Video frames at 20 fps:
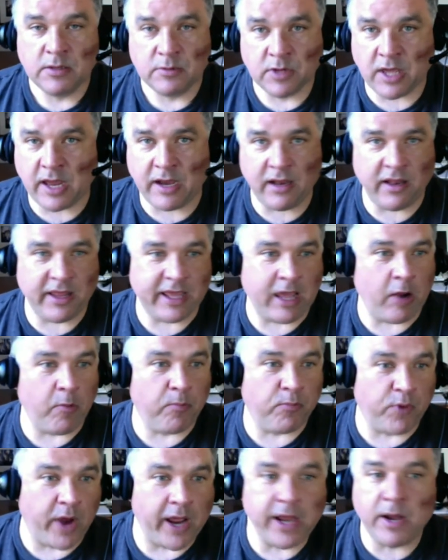Kind of like how
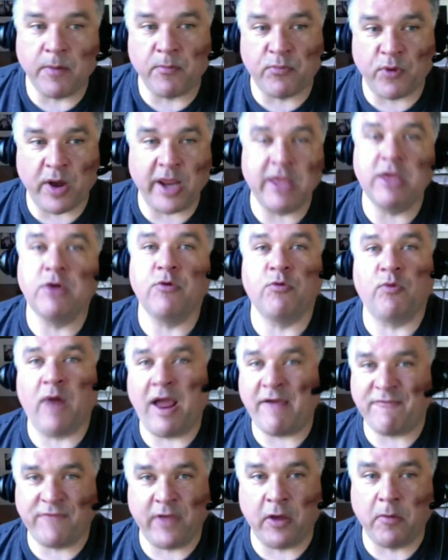Brian Abreu,
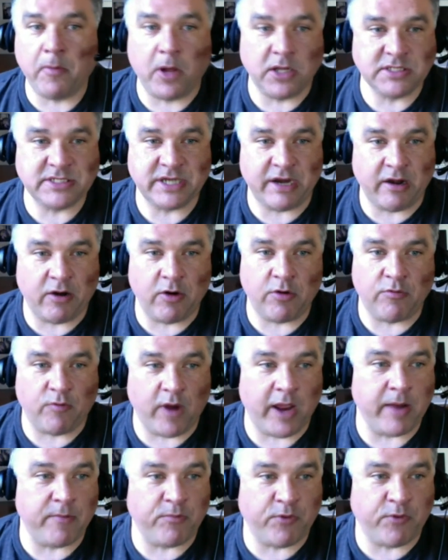Rafael Montero, and
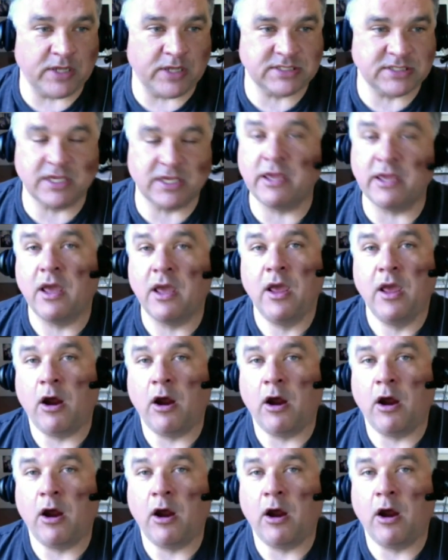Ryan Presley